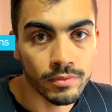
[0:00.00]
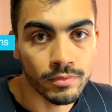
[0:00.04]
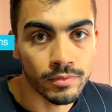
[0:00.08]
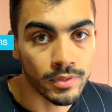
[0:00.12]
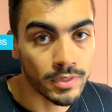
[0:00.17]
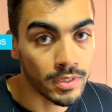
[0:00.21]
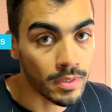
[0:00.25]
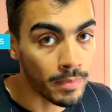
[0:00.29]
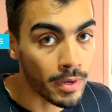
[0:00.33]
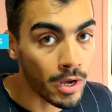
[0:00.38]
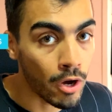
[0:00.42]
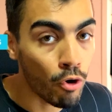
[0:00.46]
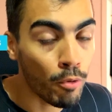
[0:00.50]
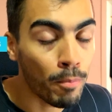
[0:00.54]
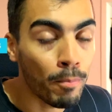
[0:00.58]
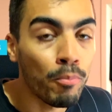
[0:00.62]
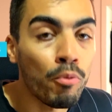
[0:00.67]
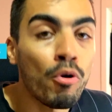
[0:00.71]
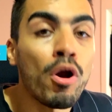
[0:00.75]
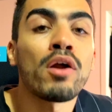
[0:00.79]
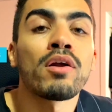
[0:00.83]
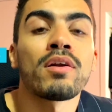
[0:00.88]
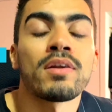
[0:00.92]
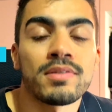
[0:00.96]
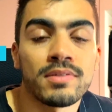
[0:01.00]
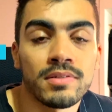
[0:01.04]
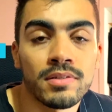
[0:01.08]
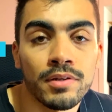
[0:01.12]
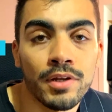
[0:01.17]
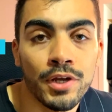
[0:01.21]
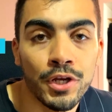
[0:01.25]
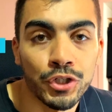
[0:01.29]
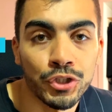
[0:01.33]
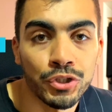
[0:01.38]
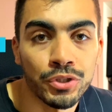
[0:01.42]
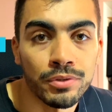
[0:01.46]
It's about
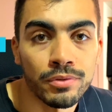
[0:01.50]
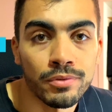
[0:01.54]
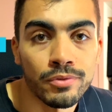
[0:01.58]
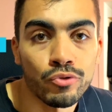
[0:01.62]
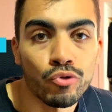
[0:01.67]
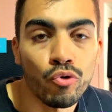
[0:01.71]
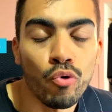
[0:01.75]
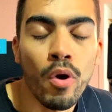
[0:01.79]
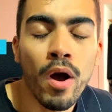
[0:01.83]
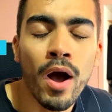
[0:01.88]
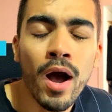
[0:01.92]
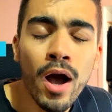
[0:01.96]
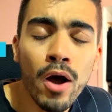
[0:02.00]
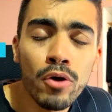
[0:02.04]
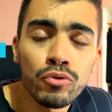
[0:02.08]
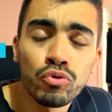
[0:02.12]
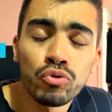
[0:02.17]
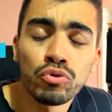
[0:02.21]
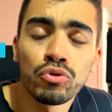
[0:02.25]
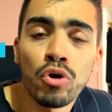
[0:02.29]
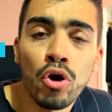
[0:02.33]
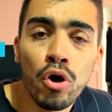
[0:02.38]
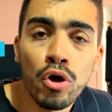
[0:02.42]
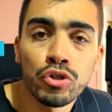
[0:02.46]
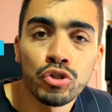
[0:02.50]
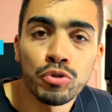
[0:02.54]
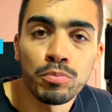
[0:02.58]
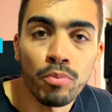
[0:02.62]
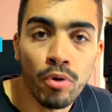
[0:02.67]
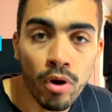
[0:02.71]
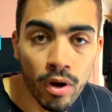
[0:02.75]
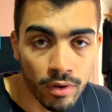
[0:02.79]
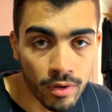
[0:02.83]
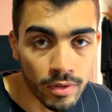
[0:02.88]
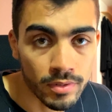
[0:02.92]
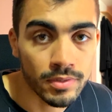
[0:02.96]
procrastination, so how to dodge
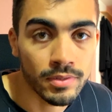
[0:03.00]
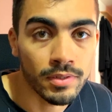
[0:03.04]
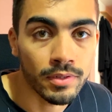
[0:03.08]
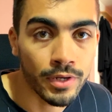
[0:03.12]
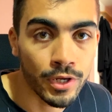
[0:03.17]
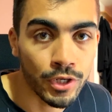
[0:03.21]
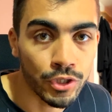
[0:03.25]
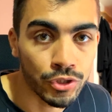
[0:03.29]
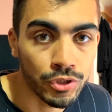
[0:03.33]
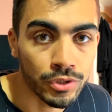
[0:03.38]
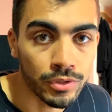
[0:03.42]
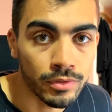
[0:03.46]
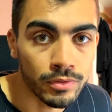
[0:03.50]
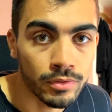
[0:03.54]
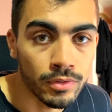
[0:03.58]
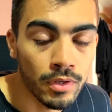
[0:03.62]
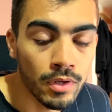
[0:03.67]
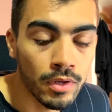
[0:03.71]
procrastination.